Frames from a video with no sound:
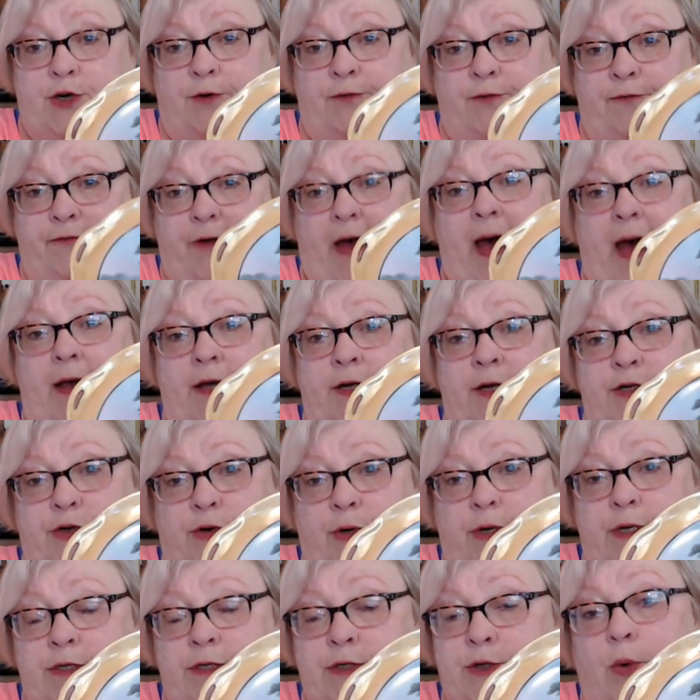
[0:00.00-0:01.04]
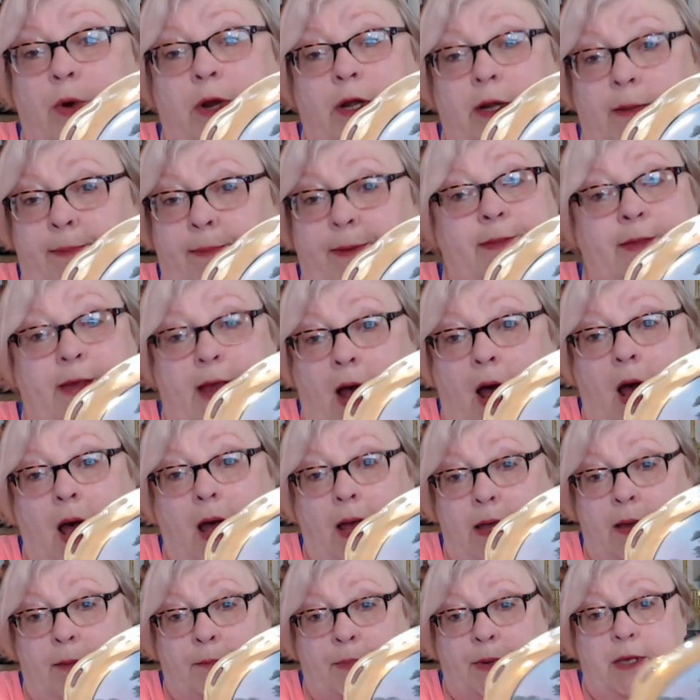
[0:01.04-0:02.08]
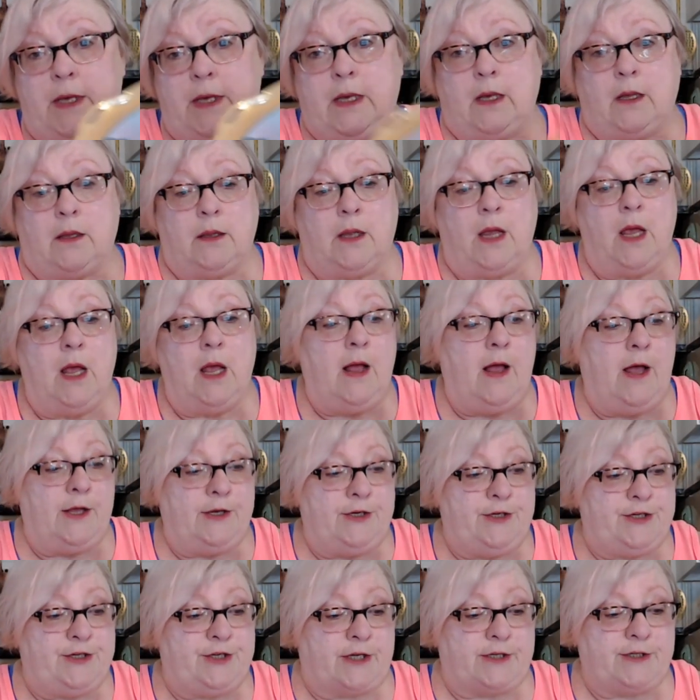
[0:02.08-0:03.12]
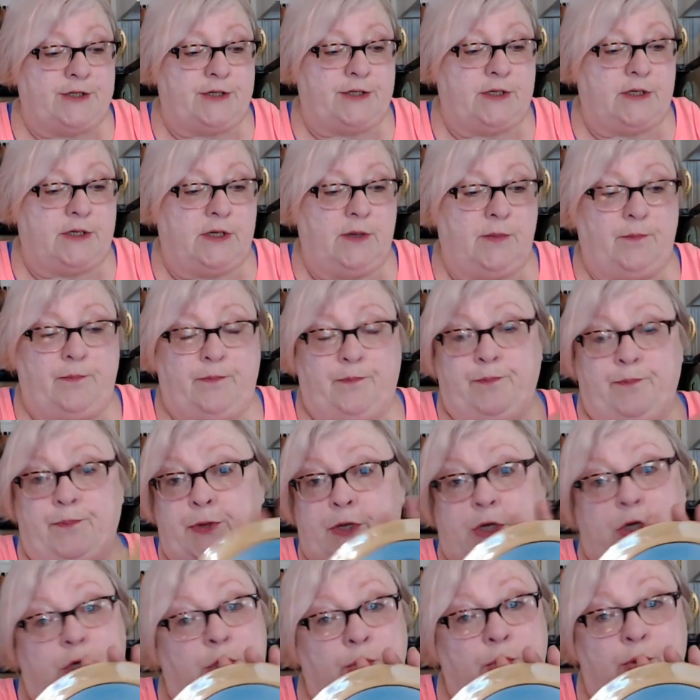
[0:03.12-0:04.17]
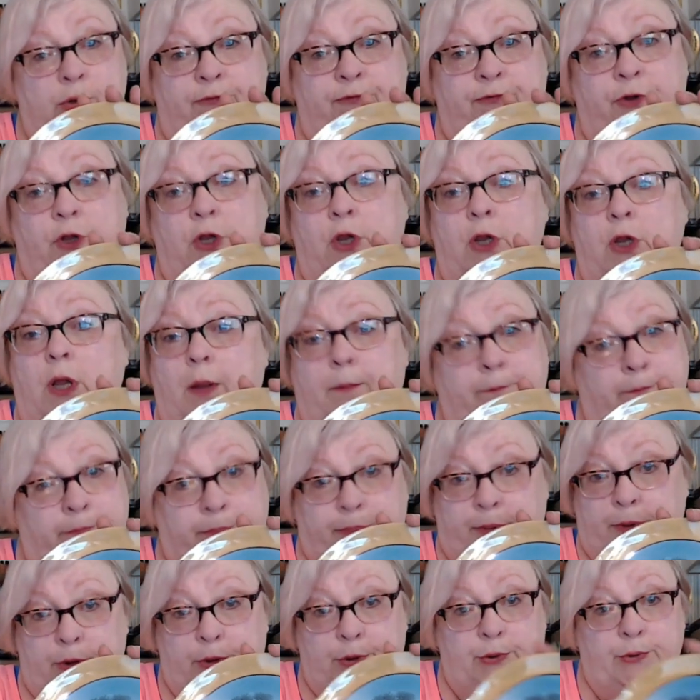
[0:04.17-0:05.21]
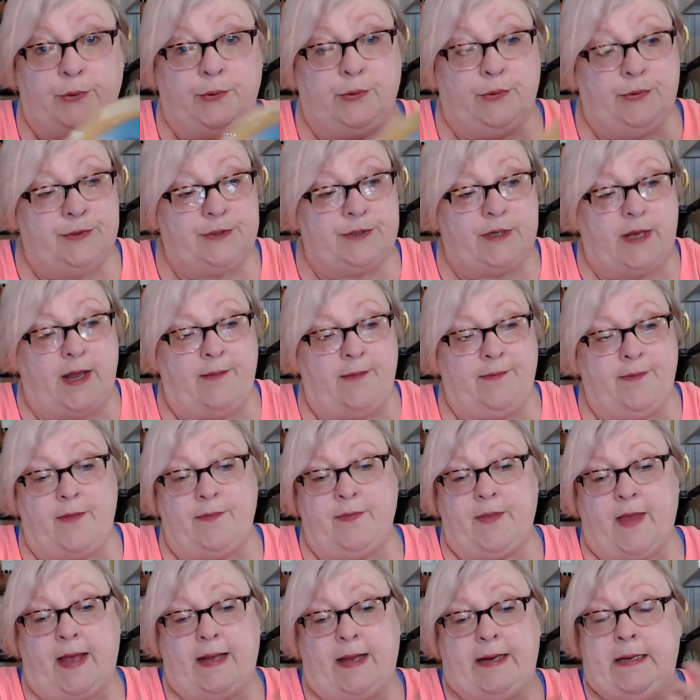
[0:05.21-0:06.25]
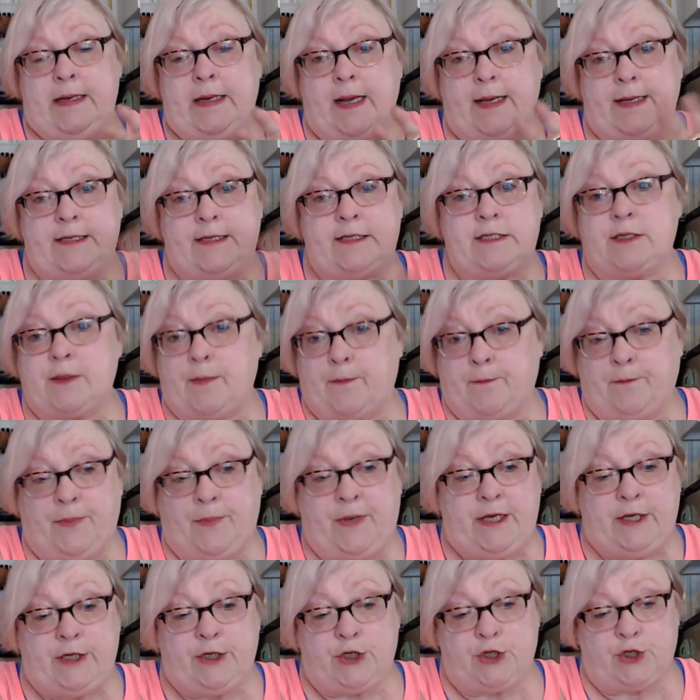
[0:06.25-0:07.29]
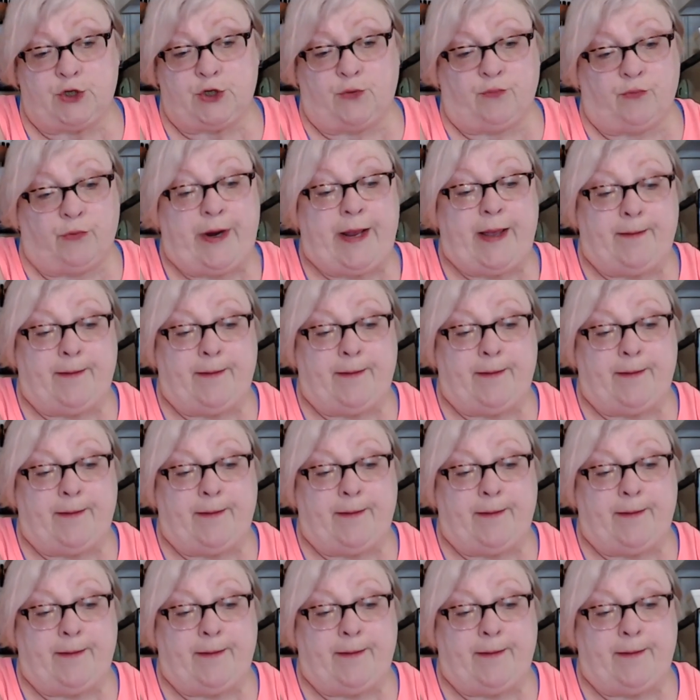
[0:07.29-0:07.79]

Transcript: factor is going to be the eye appeal. Just beautiful blues and then that nice peach rim.